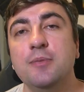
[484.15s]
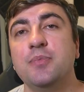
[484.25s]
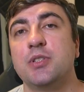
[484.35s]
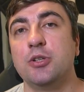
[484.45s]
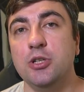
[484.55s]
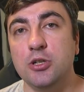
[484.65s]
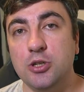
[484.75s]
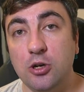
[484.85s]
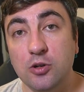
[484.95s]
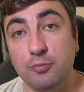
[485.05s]
So your
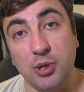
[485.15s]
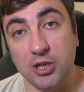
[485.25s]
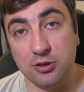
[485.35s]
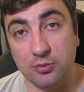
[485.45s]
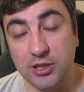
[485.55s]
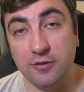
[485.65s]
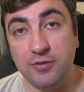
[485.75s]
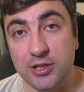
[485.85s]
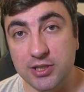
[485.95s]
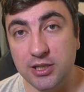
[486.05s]
goal with part 3 of
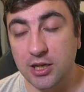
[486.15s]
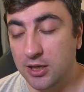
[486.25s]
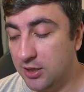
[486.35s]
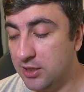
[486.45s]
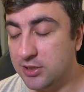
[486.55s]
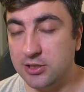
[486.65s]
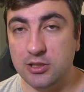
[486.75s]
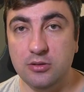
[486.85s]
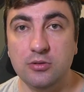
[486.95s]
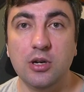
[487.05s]
Verzik is
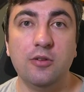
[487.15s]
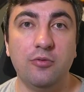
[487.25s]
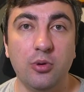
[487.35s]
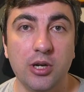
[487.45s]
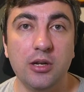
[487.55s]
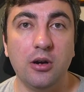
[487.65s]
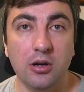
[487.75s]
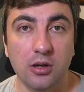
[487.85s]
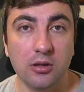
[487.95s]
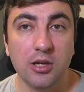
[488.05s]
to avoid
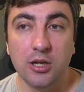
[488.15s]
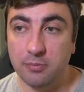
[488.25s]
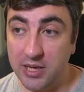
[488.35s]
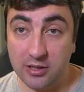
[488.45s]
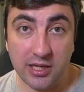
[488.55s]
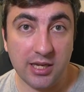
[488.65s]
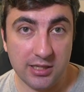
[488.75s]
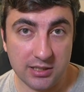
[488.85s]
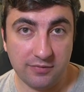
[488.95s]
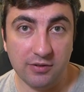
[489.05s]
all melee
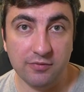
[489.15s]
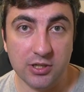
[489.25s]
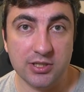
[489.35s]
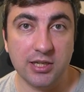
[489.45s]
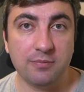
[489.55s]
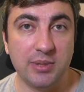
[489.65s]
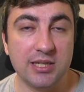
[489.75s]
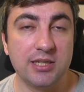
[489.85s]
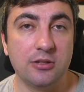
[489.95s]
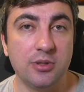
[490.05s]
hits from Verzik.
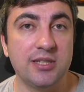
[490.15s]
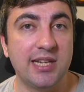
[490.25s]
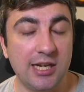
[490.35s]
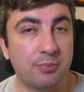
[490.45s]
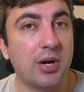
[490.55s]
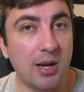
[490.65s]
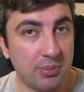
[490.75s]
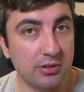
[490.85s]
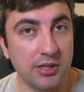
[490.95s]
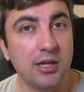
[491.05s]
Basically tank
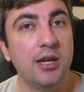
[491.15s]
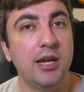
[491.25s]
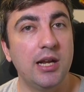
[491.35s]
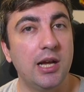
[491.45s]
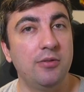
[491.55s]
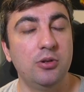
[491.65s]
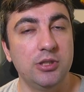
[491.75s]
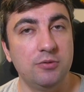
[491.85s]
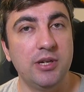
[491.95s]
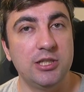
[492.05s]
properly and have only
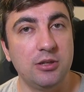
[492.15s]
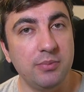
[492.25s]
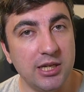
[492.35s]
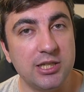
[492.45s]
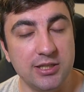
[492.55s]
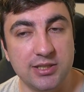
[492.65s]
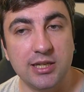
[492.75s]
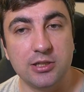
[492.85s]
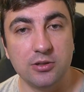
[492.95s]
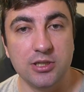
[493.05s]
range and mage hits sent
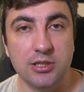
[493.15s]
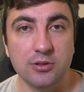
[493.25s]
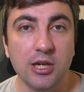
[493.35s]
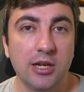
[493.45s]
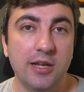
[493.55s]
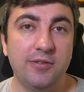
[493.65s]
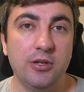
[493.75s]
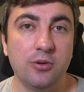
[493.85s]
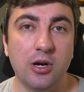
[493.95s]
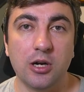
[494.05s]
towards you. If
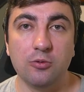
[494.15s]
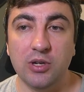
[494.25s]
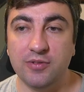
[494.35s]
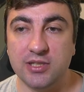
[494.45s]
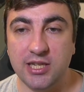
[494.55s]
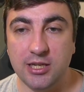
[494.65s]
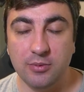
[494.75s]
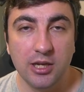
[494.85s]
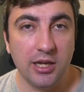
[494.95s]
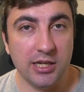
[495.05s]
you are with a team
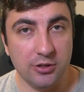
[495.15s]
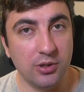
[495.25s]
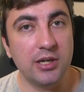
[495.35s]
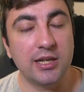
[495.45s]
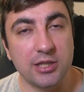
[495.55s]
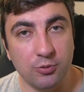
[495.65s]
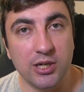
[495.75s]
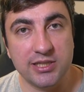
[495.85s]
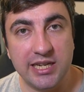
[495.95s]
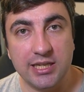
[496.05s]
and you are not the one
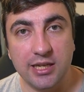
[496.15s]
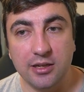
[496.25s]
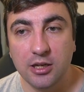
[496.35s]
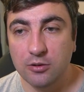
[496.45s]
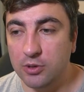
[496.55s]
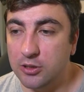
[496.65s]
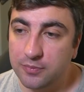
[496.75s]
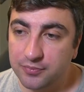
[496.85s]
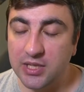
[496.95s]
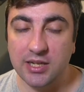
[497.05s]
tanking, well,
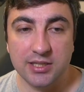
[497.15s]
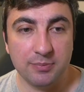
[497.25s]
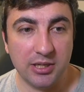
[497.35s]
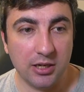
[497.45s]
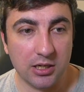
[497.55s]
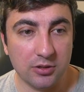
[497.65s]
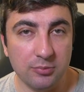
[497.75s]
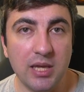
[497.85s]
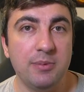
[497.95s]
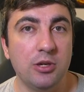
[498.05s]
then it's a bit awkward.
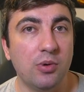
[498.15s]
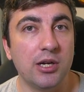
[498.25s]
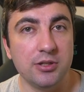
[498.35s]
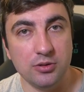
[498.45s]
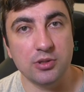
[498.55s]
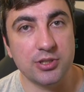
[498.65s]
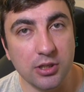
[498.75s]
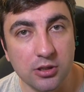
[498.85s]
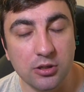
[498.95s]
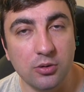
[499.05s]
Maybe you want to do a
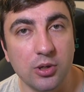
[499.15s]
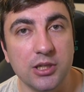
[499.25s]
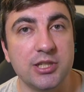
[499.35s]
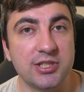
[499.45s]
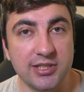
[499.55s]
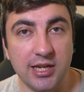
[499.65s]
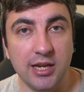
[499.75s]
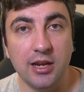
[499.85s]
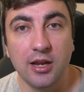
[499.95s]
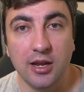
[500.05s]
solo or just stay
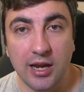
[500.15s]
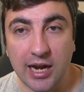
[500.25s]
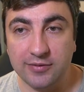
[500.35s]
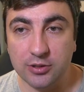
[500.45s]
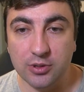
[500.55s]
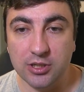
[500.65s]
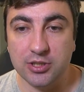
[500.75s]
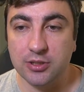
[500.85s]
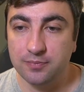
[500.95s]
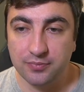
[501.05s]
afterwards
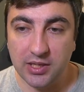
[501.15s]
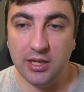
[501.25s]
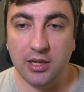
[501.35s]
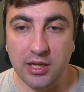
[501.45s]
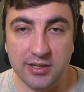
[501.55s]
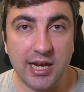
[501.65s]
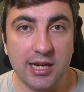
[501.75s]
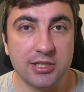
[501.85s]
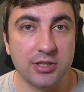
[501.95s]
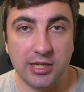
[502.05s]
and die
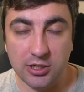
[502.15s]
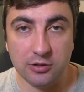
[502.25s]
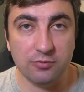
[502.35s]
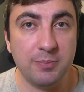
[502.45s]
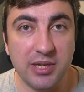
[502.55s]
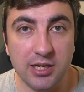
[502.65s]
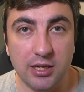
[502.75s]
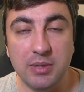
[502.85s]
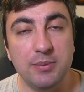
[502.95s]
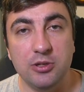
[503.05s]
so that you can repeat and
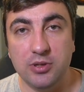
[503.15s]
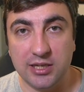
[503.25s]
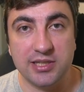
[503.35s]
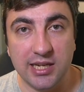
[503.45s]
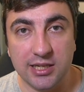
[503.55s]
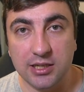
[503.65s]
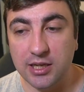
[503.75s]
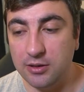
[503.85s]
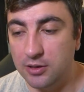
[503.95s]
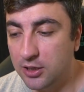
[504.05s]
maybe you get tank
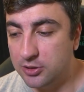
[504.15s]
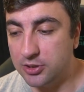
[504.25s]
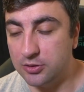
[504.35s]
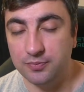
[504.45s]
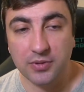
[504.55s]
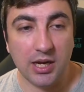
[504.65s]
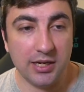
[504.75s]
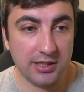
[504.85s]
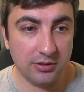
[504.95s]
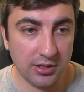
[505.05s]
again. So
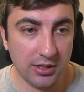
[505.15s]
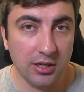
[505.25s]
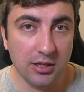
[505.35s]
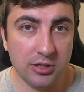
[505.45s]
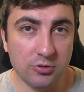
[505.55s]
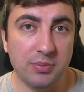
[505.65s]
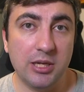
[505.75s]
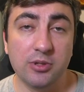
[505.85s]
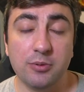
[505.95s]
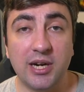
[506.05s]
ideally you would be able
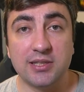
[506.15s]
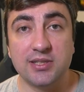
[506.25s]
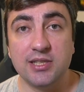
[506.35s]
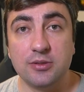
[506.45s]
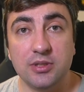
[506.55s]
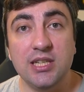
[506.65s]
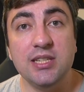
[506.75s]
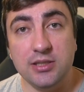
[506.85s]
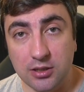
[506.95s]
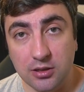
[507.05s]
to practice this
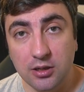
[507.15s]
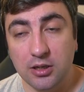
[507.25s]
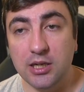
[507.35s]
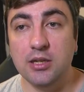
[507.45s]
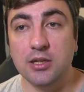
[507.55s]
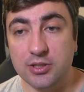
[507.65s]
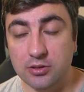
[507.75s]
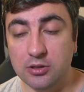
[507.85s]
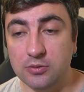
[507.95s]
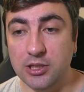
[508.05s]
easier in a
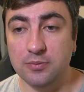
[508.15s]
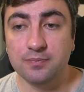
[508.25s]
solo raid.